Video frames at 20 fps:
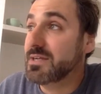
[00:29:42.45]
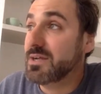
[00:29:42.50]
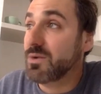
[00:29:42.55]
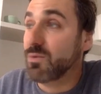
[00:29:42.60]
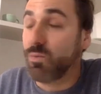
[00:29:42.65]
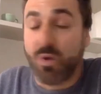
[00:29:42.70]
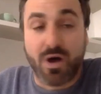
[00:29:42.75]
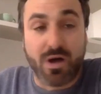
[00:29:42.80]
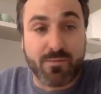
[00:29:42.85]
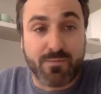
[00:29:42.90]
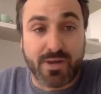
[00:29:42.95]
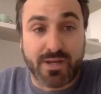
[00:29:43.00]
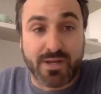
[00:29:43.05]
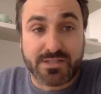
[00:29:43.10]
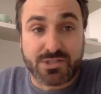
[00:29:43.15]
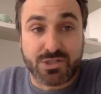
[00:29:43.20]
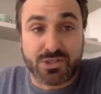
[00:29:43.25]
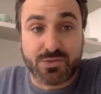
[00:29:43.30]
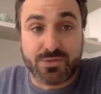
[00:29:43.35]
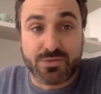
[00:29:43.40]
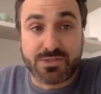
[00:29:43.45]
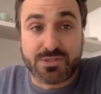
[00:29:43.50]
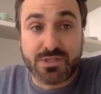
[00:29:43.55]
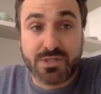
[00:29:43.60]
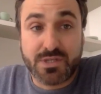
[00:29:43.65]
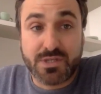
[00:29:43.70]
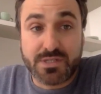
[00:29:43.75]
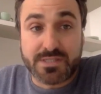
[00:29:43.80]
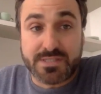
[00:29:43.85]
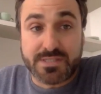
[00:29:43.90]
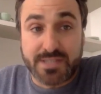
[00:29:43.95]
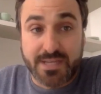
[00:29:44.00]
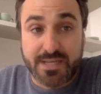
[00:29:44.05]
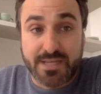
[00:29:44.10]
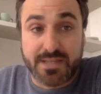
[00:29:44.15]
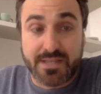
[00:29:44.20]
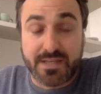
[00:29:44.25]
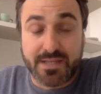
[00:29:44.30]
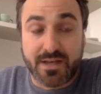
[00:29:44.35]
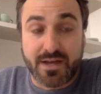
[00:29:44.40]
what I might do is sit
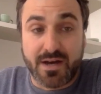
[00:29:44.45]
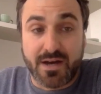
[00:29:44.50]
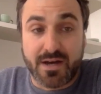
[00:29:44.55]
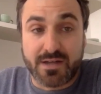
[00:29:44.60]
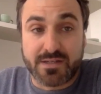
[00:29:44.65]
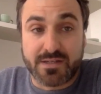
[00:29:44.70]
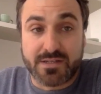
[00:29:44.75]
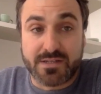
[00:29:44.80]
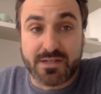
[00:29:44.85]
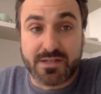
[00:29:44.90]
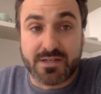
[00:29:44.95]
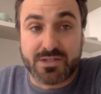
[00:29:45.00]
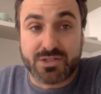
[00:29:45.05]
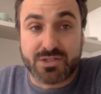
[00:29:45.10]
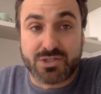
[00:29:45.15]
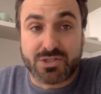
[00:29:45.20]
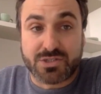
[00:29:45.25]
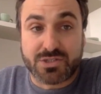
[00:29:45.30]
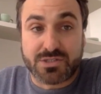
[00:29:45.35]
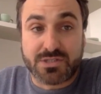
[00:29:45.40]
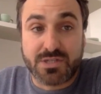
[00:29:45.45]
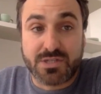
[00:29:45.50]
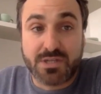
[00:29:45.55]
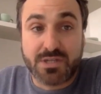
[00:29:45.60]
in the garden and just